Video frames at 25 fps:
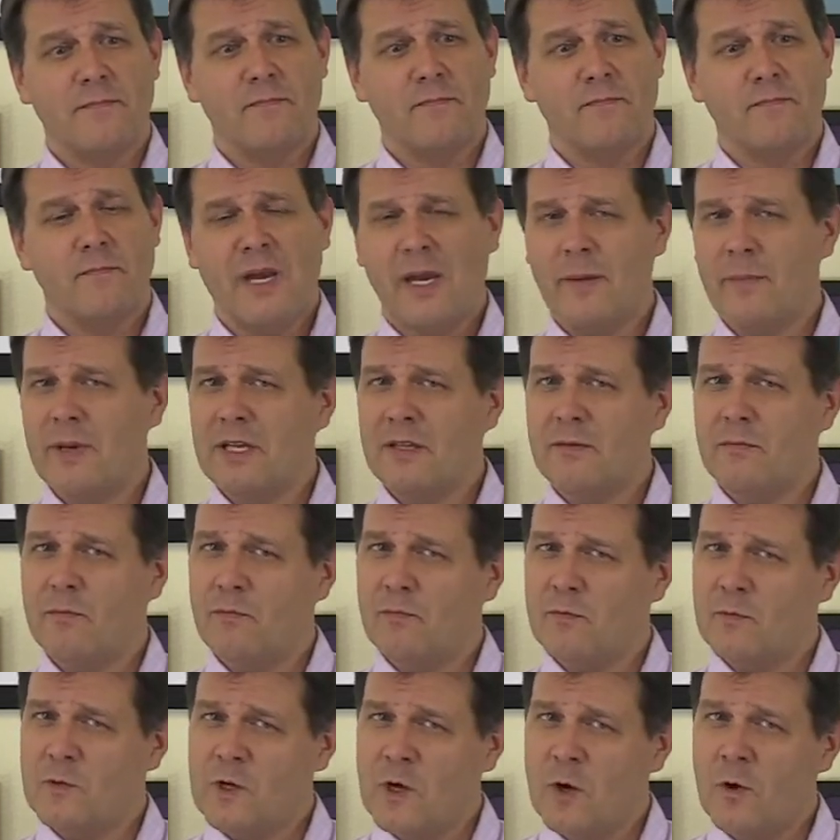maybe
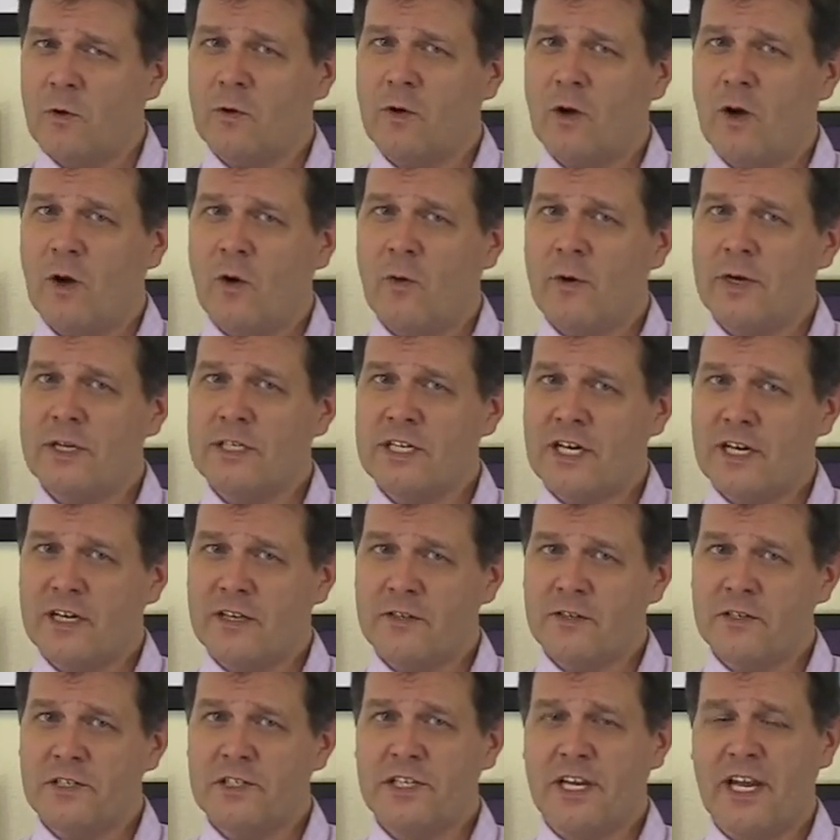don't always
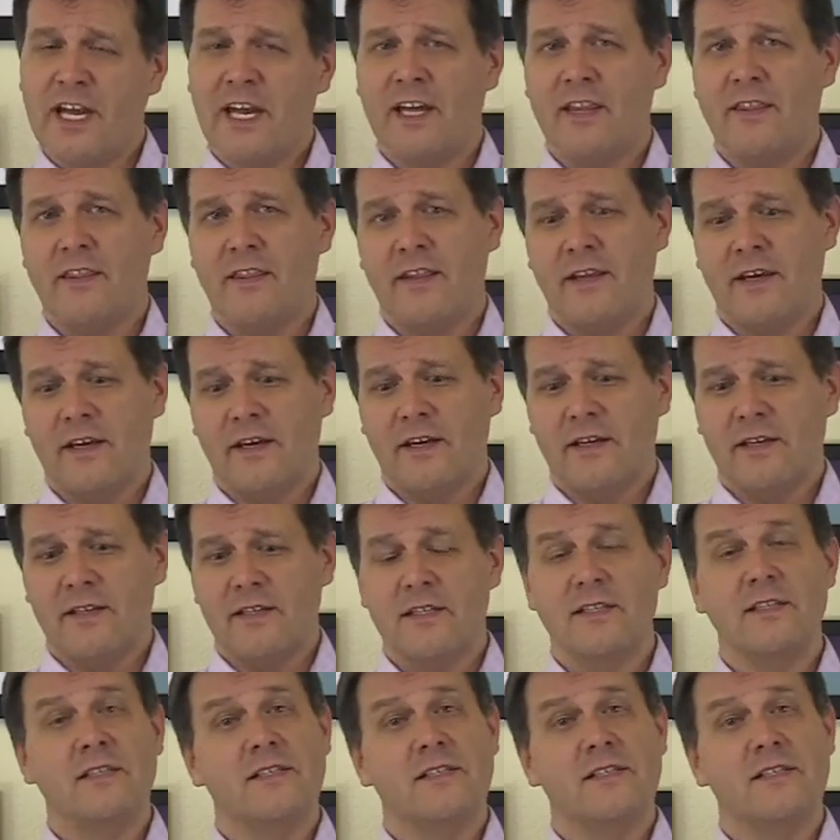understand the